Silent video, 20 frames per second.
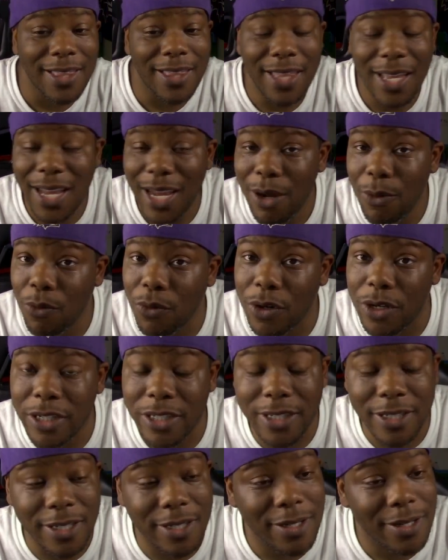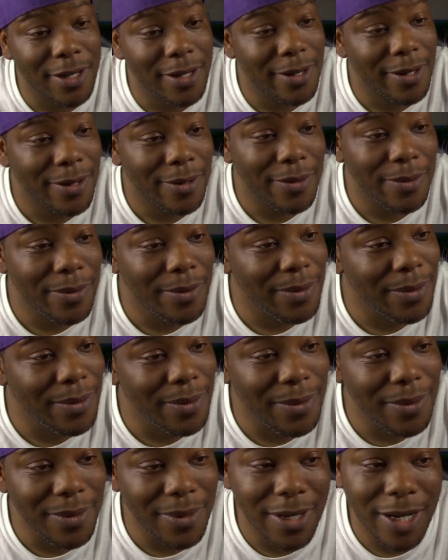that was,
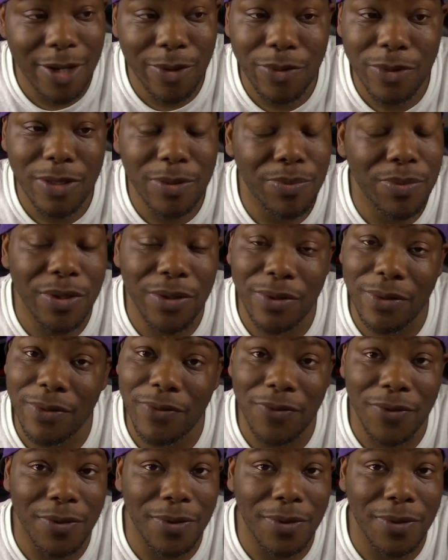ooh, that was beautiful.